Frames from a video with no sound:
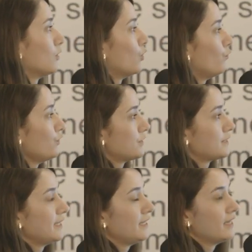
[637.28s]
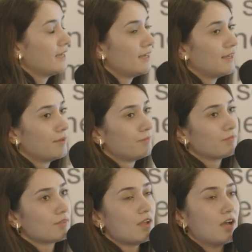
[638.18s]
obviously
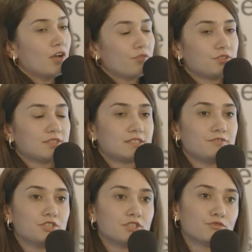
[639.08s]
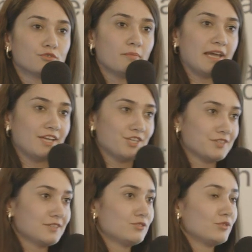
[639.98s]
after switching from
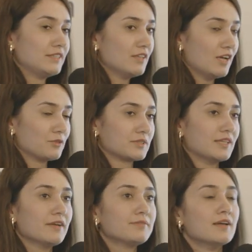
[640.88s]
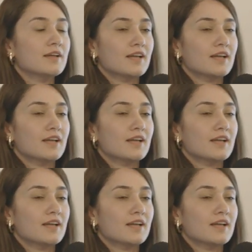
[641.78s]
agency to in-house life,